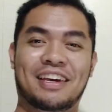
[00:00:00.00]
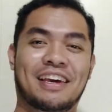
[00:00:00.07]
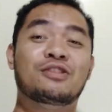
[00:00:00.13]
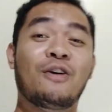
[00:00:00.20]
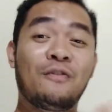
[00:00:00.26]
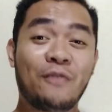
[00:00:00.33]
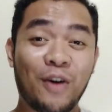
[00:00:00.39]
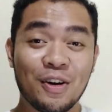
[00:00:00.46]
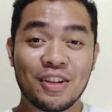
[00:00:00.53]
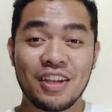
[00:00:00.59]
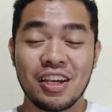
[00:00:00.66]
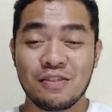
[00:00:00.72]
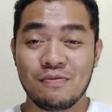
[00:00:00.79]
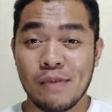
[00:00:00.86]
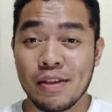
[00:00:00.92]
So for
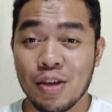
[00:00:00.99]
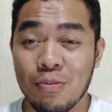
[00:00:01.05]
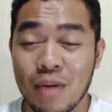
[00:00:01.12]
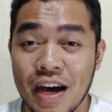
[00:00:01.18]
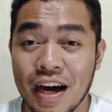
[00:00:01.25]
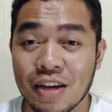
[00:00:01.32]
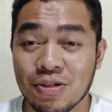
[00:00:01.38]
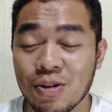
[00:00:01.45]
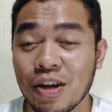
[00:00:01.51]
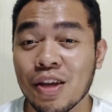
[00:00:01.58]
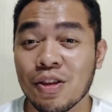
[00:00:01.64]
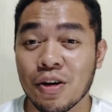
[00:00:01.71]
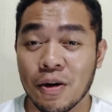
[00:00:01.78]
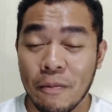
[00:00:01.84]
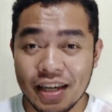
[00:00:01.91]
today's video mga kasolido